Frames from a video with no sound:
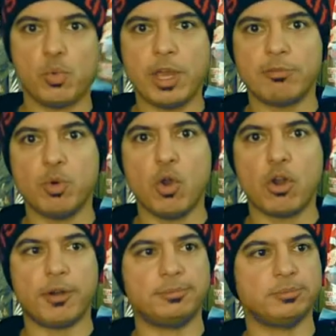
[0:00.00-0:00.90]
We have
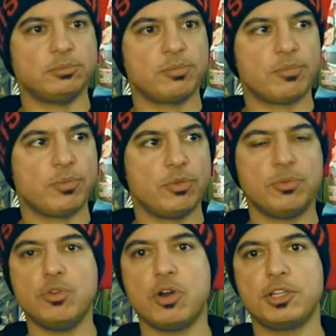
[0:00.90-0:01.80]
more
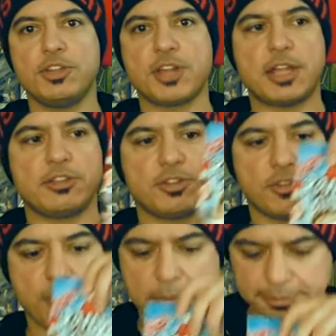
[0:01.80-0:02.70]
naughty Santas.